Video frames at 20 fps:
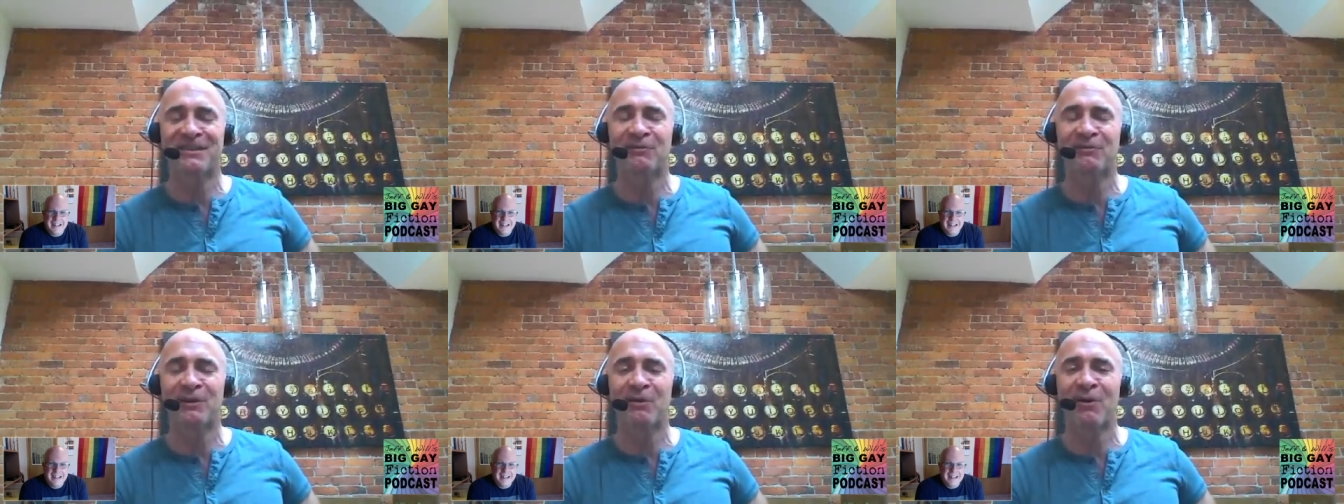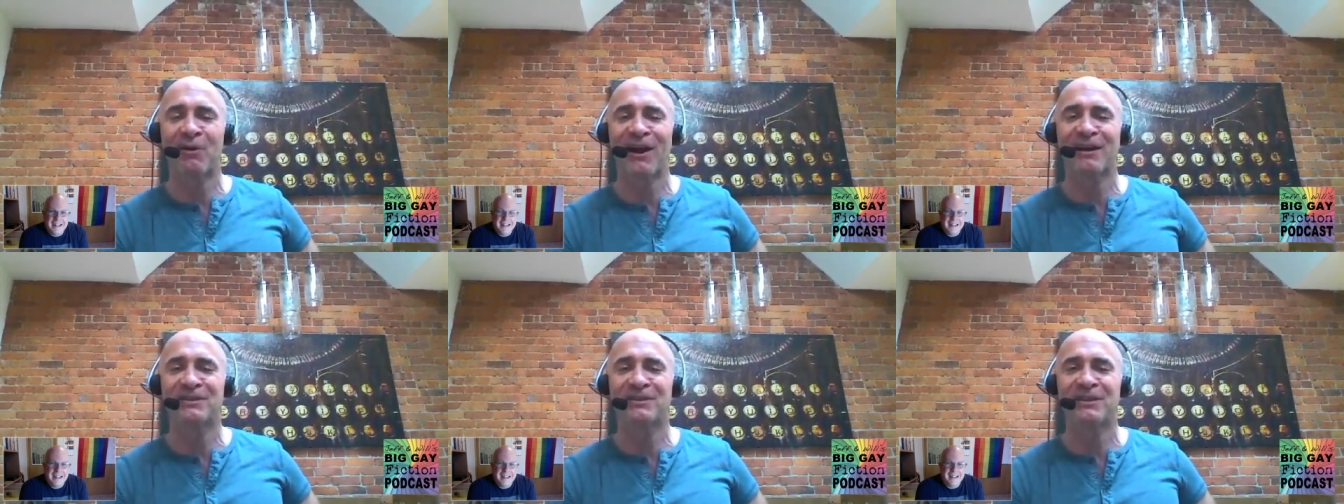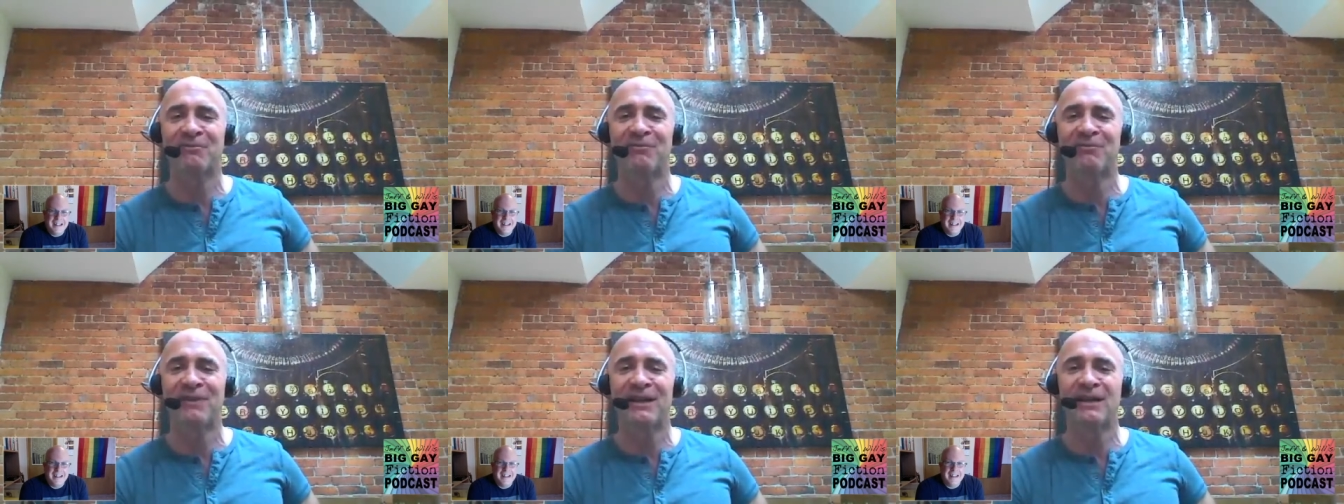three were
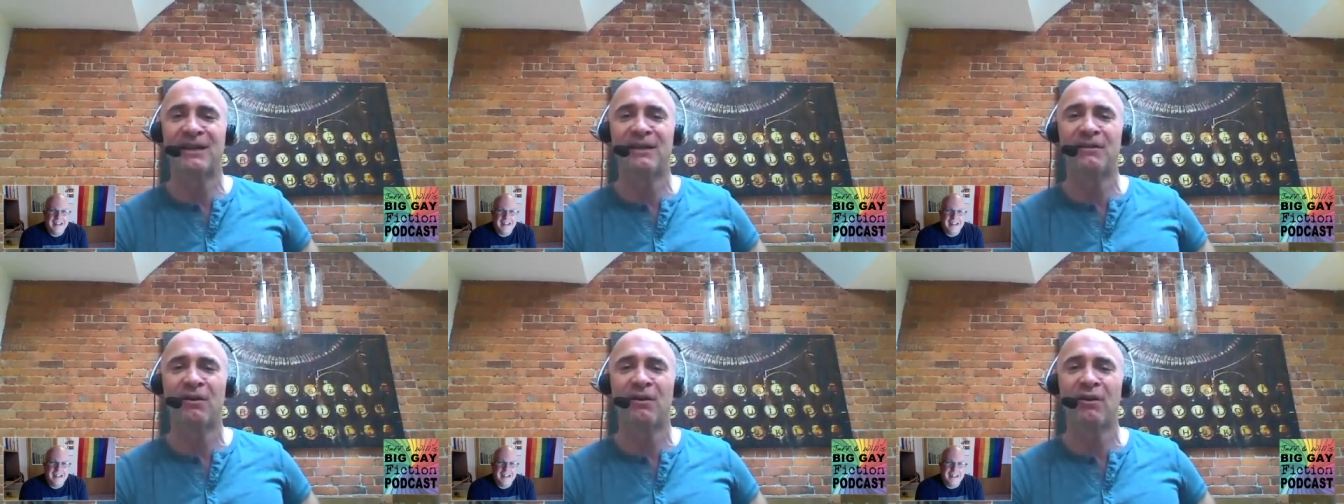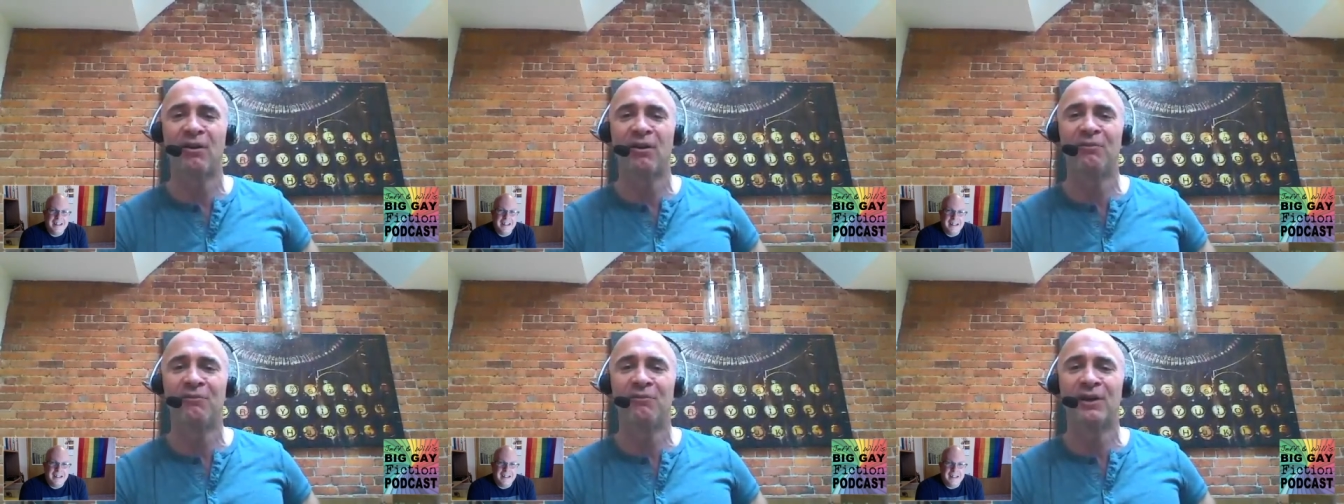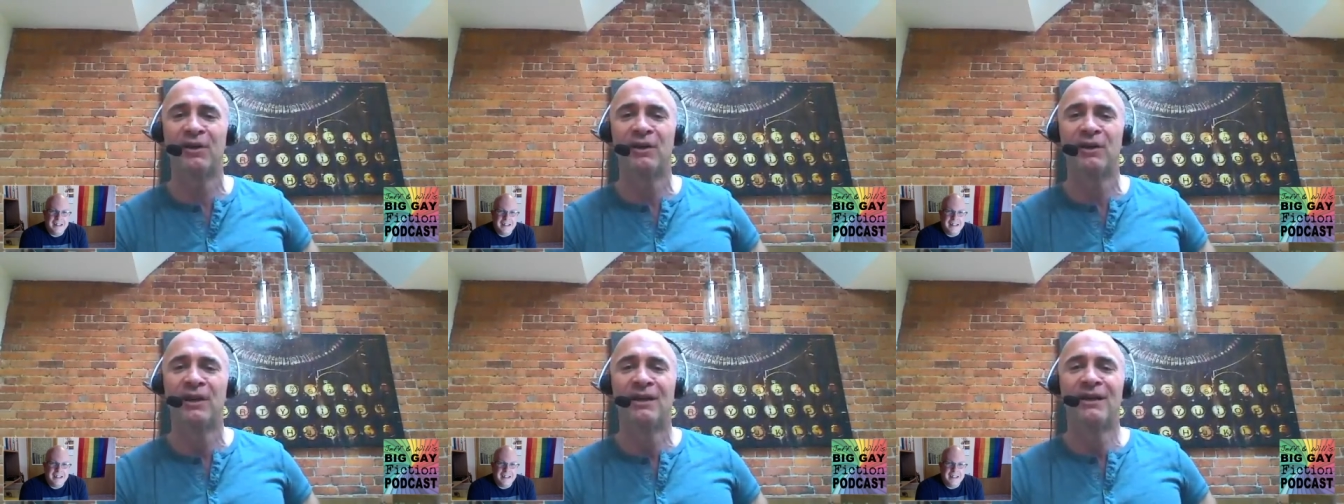actually written
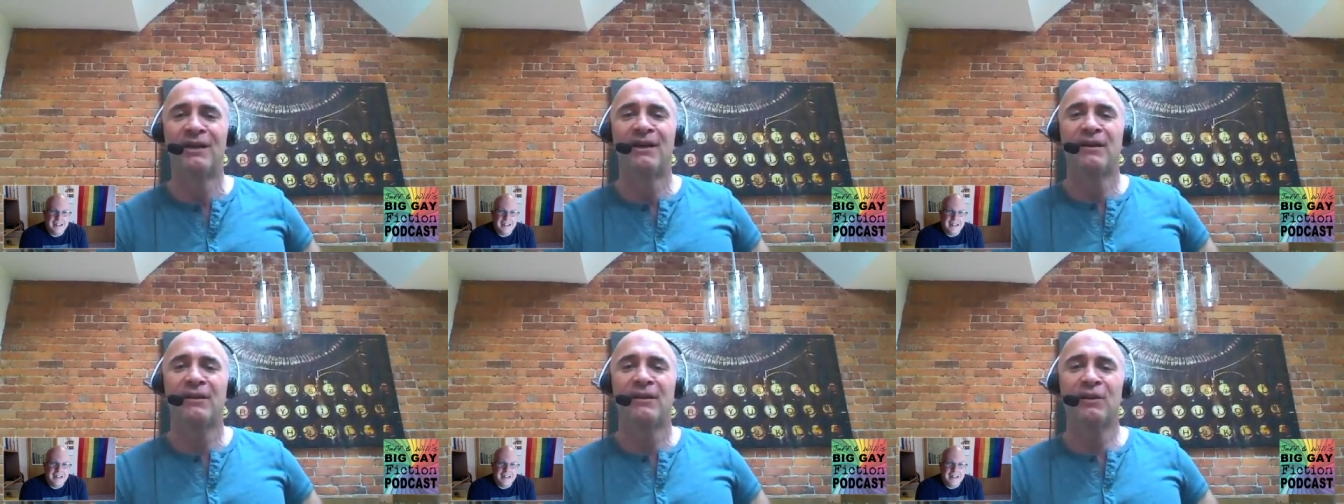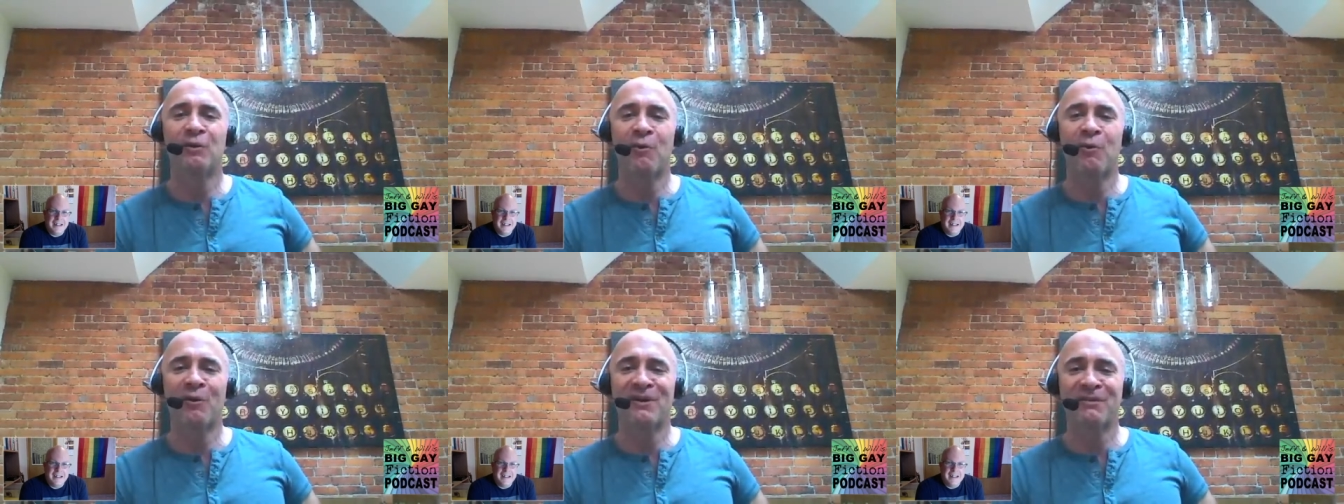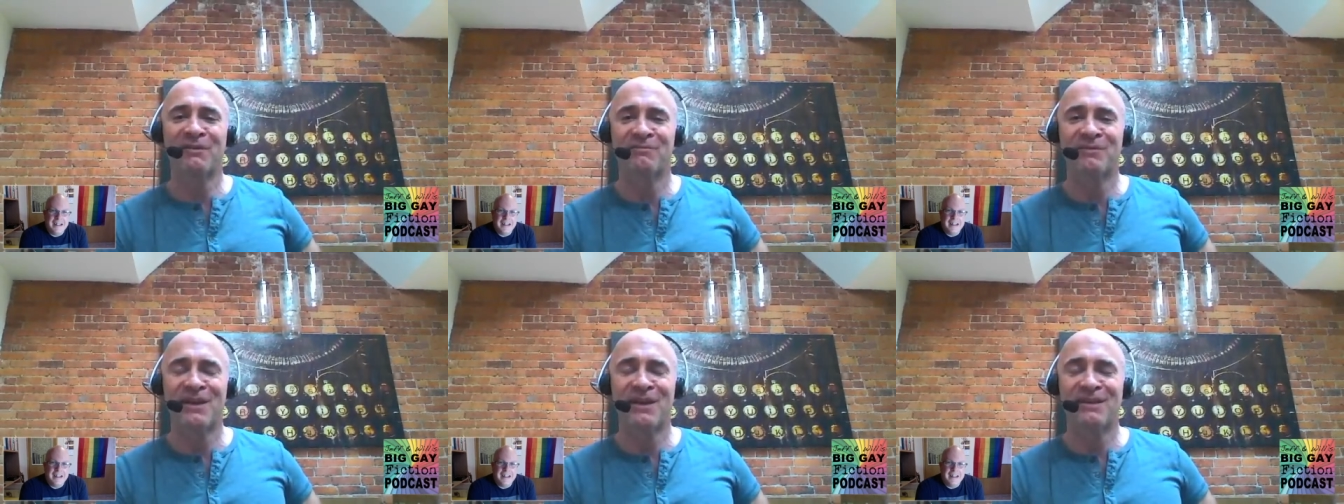over the
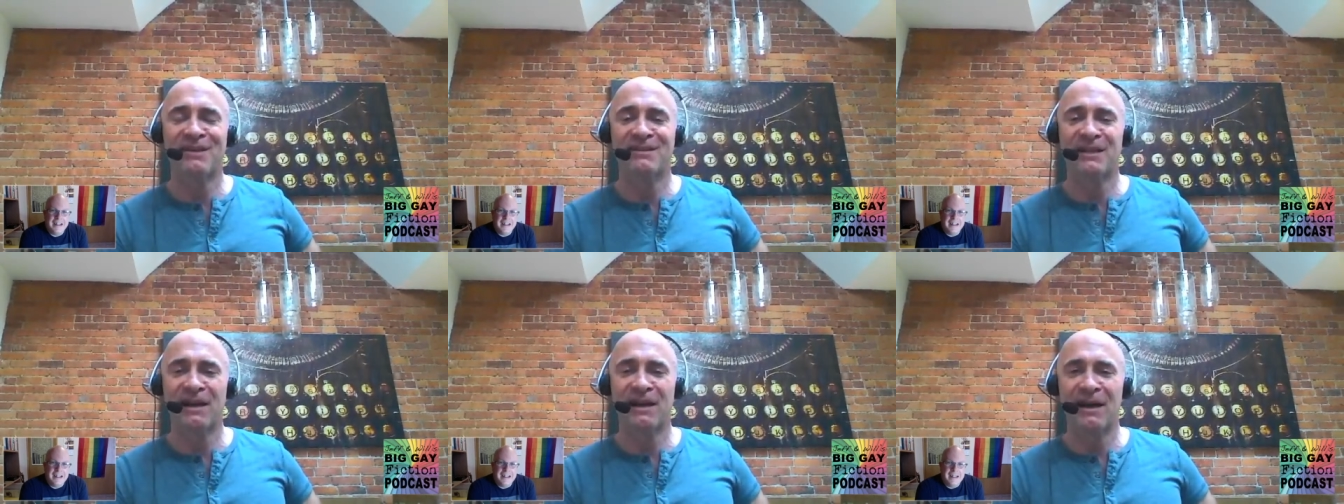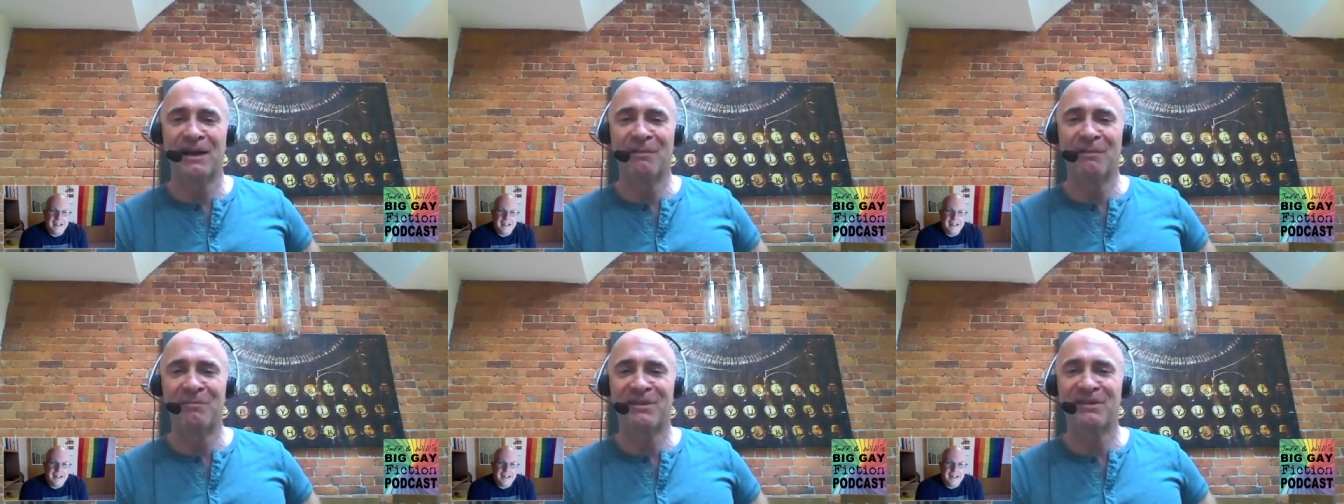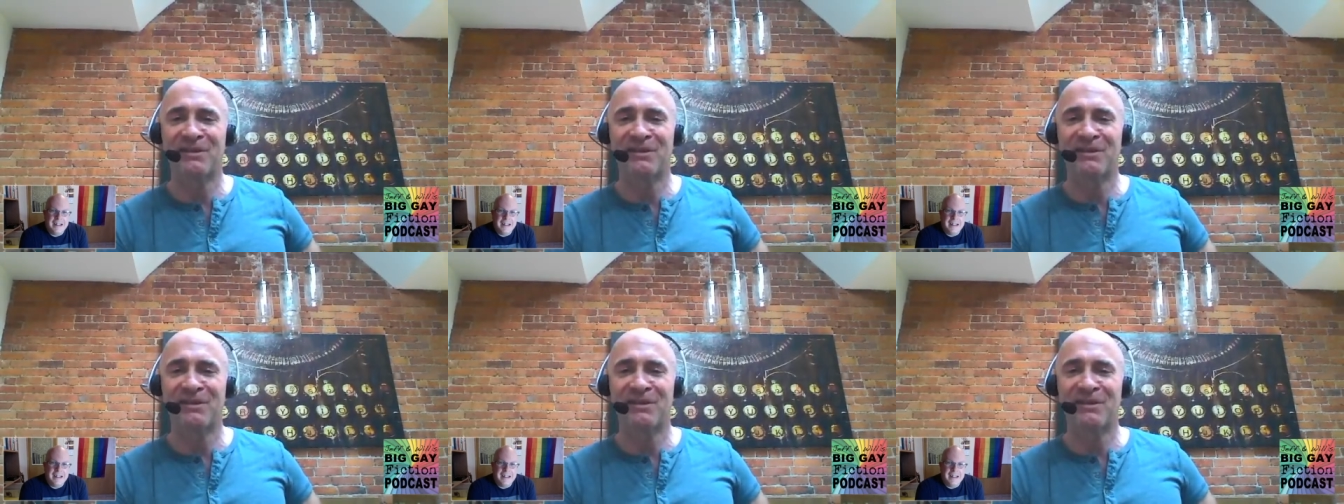course of time.